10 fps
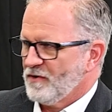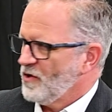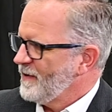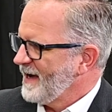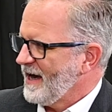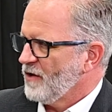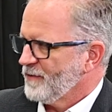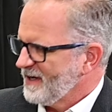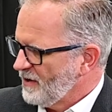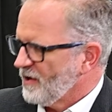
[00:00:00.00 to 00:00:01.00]
going out
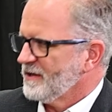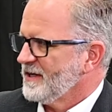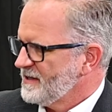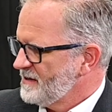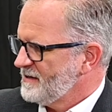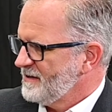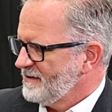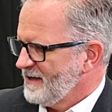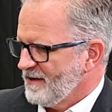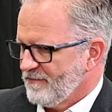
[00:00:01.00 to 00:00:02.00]
regardless
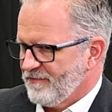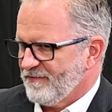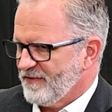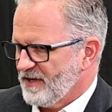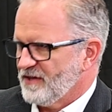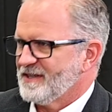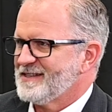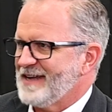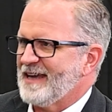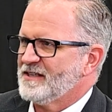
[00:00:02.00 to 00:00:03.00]
of the
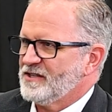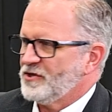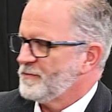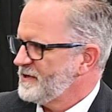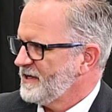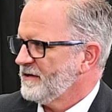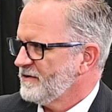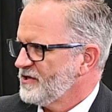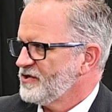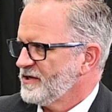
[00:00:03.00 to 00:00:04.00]
status in your
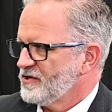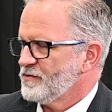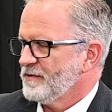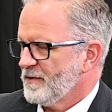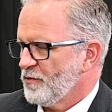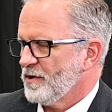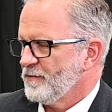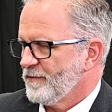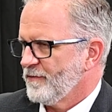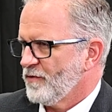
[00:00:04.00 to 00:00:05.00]
particular district is really
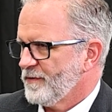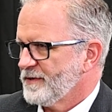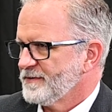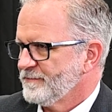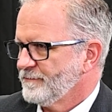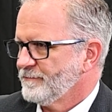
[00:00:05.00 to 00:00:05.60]
important moving forward.